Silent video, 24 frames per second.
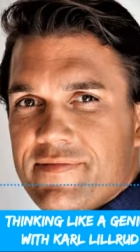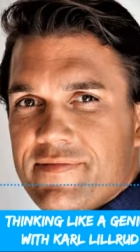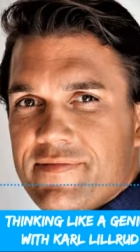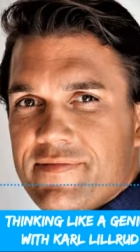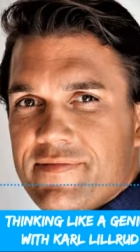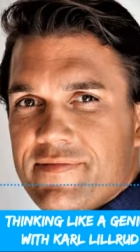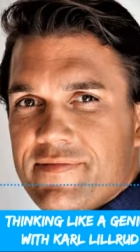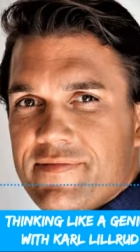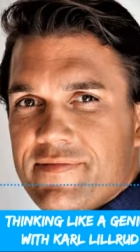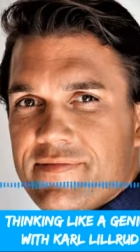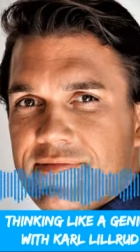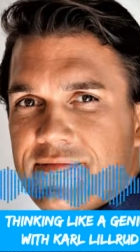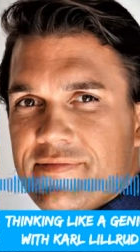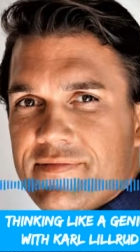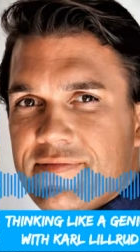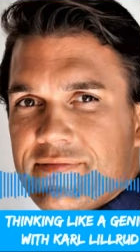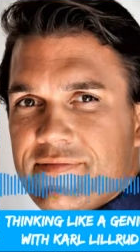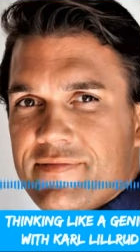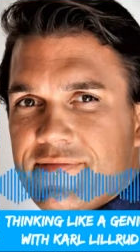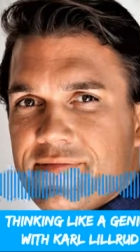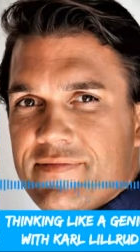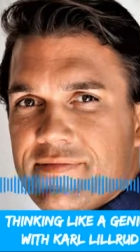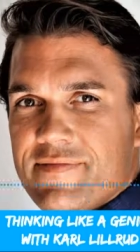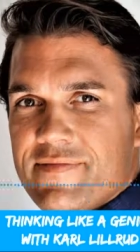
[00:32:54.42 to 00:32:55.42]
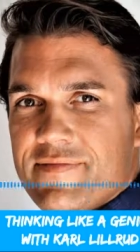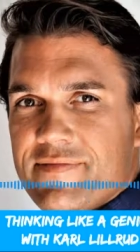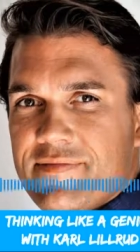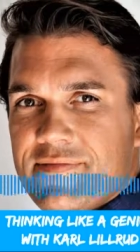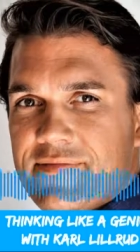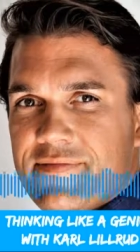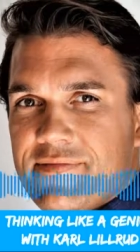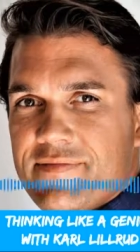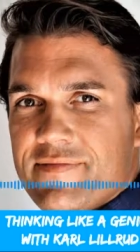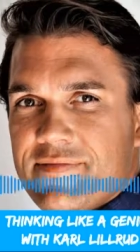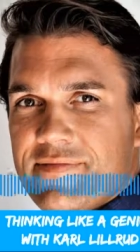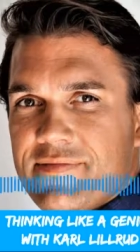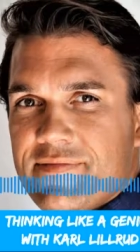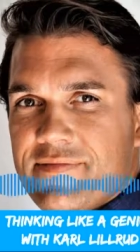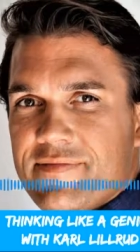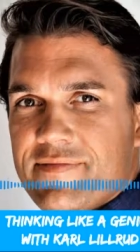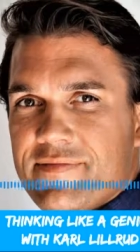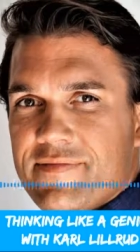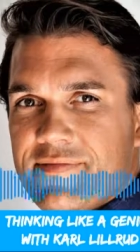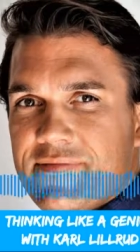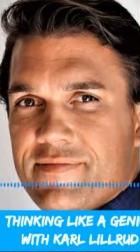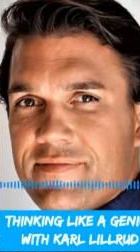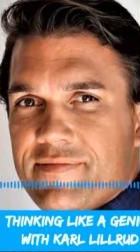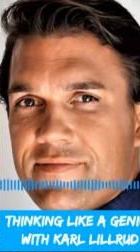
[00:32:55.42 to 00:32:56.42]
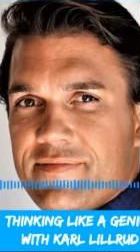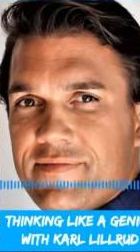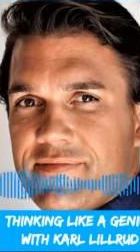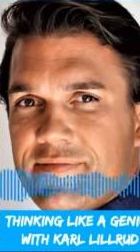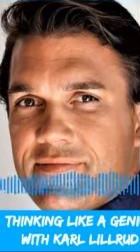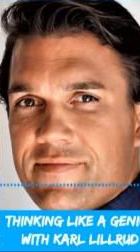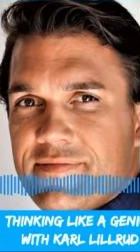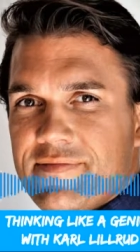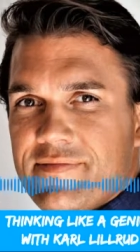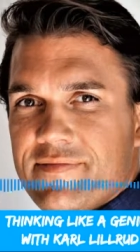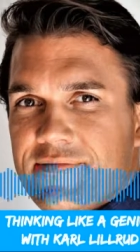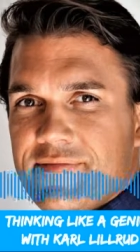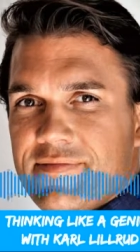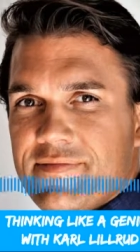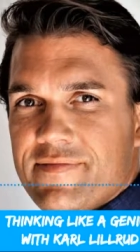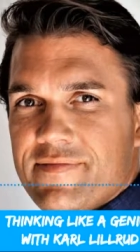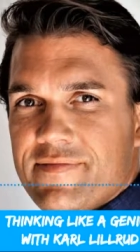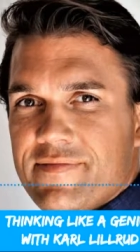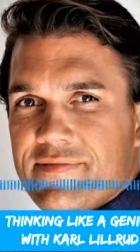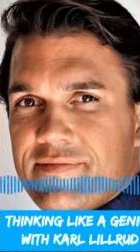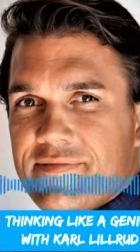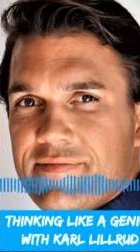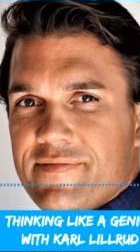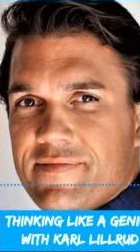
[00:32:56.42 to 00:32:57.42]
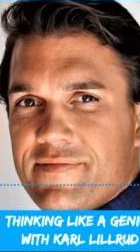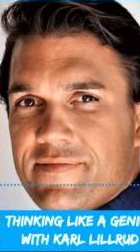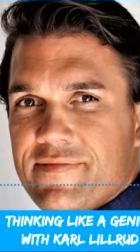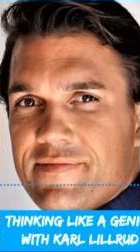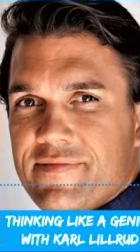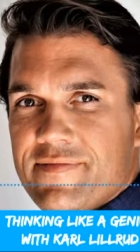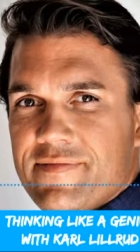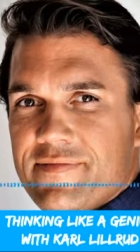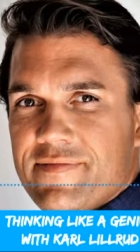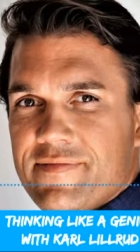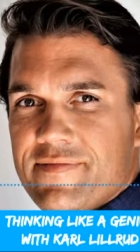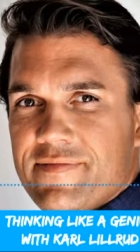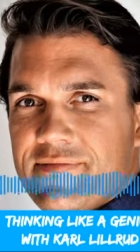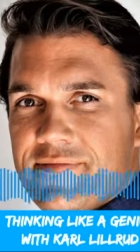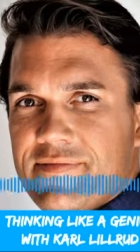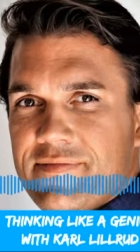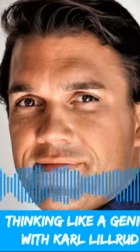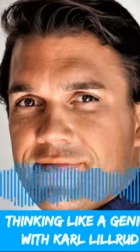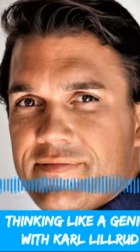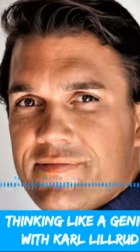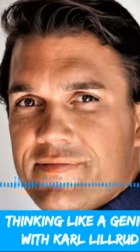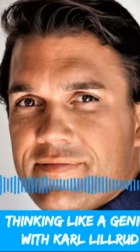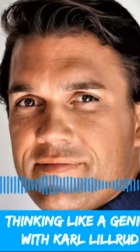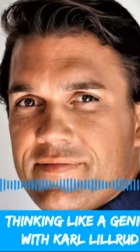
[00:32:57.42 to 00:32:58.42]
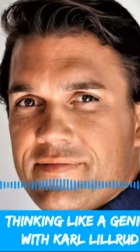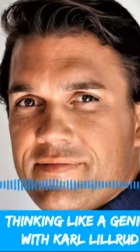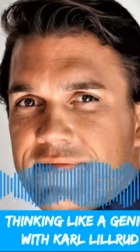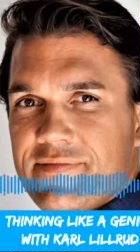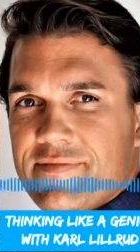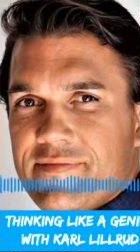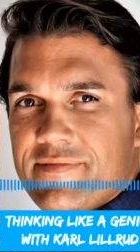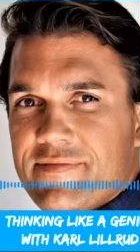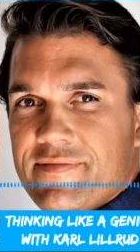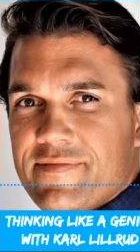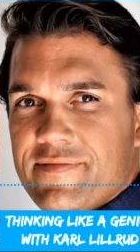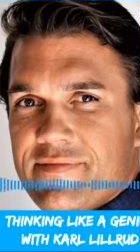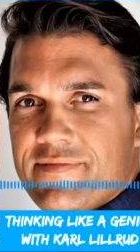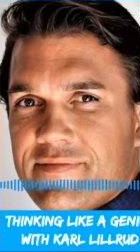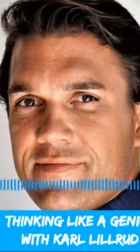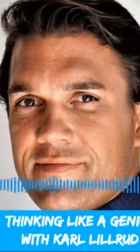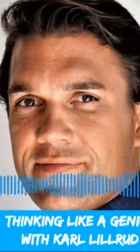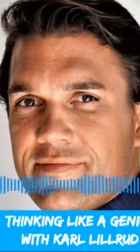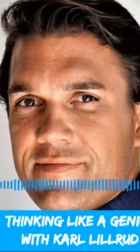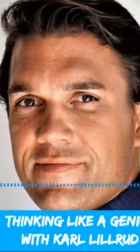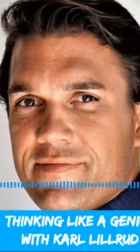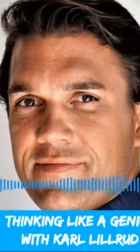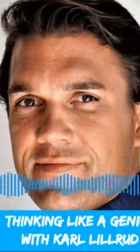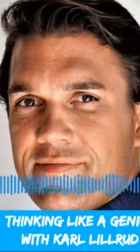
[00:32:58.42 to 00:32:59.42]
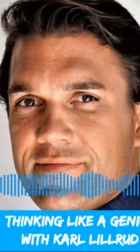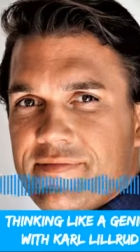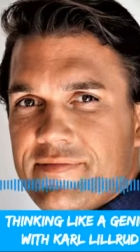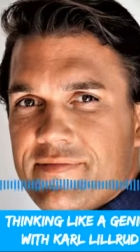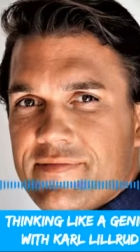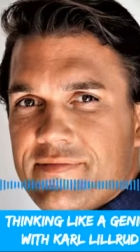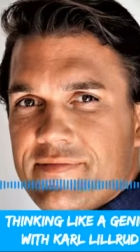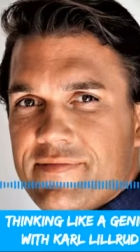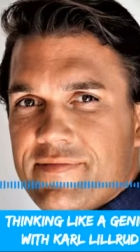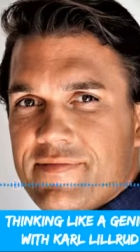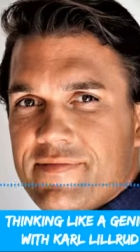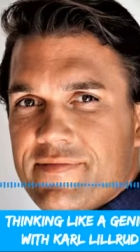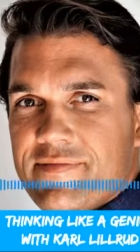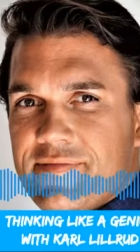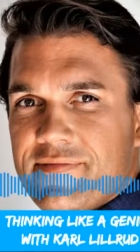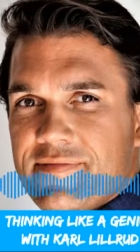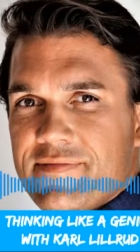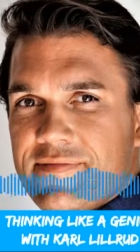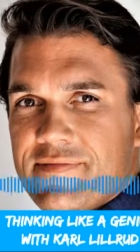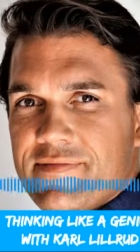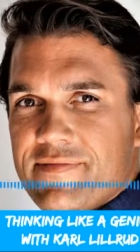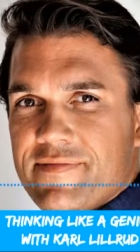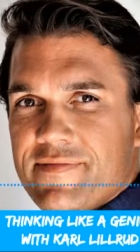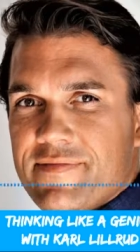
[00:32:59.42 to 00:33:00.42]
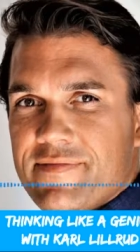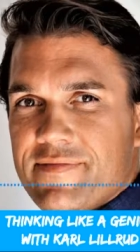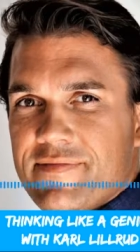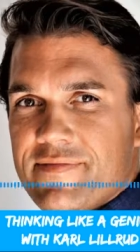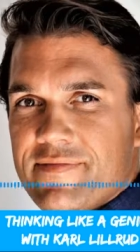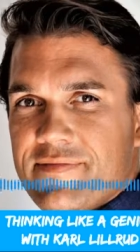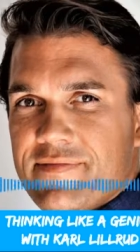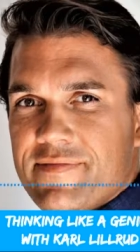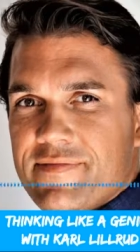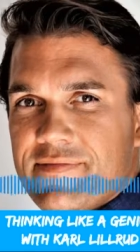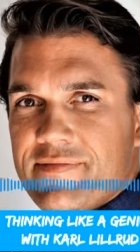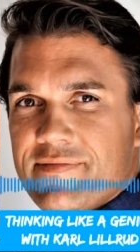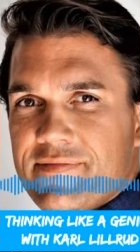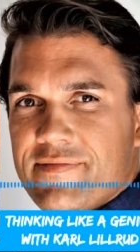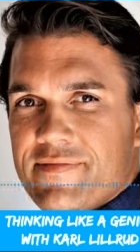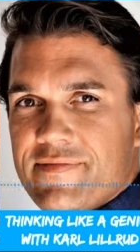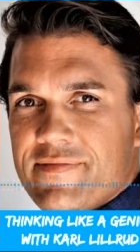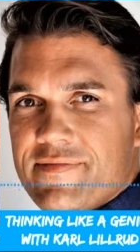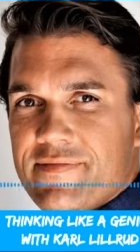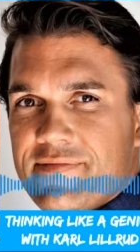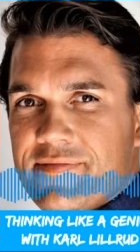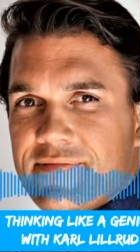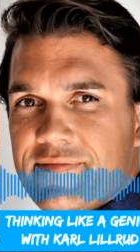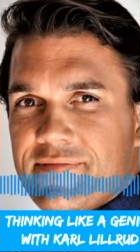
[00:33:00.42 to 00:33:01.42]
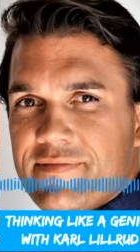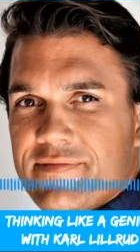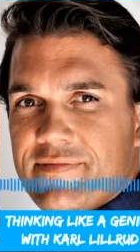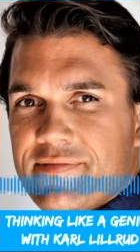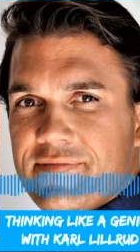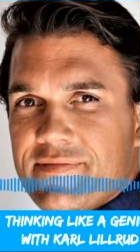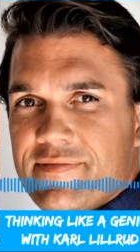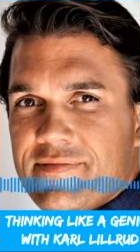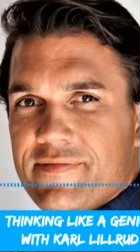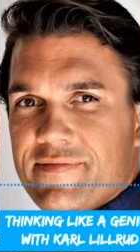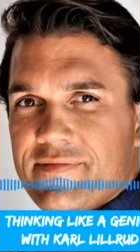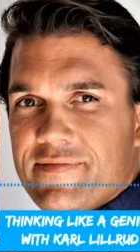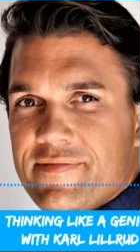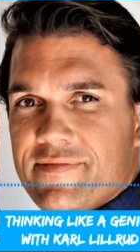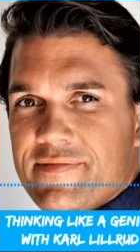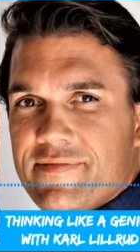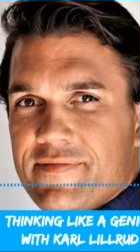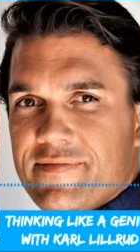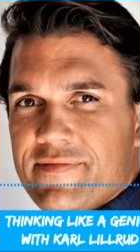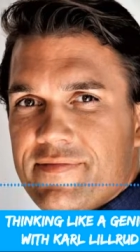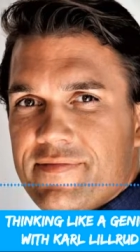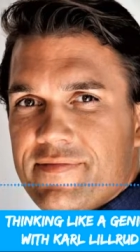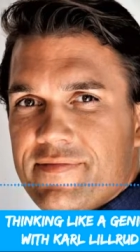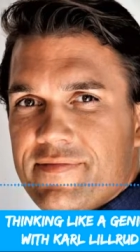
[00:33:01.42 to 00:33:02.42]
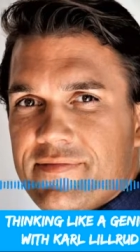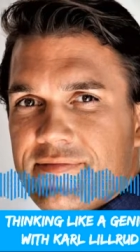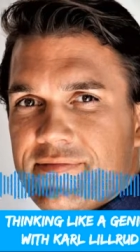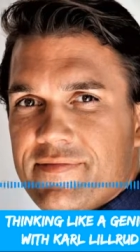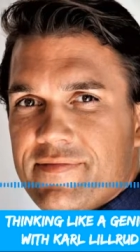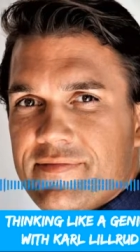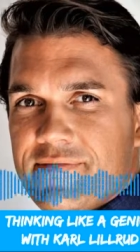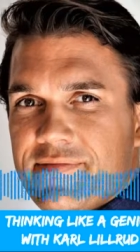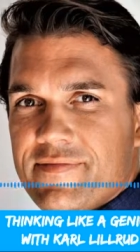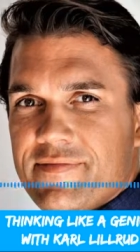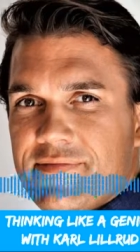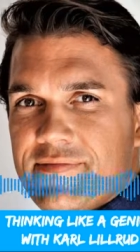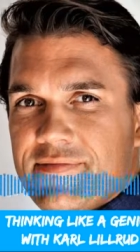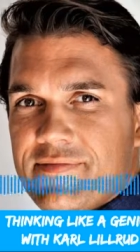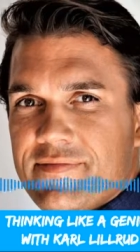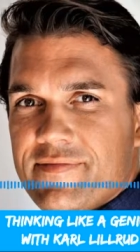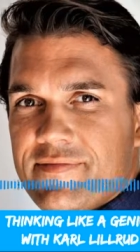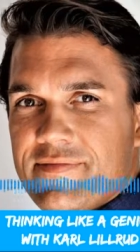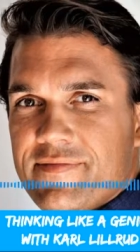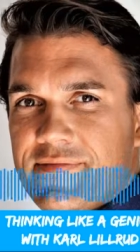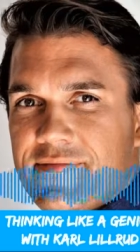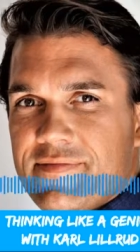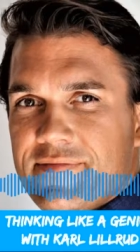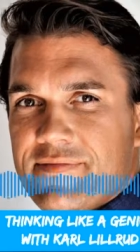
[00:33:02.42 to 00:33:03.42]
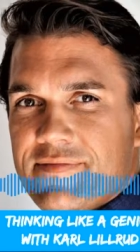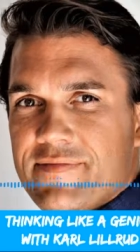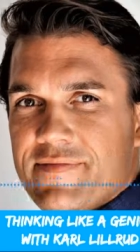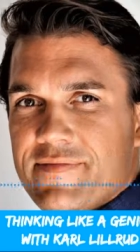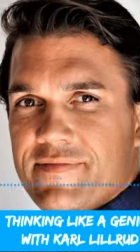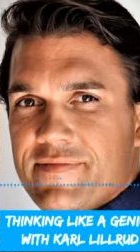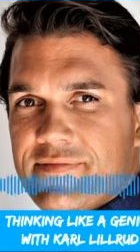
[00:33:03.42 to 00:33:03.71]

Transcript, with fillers: one is that what is a restriction? I think I'll uh, I'll reference some sometimes uh, something that Elon Musk did with his uh, with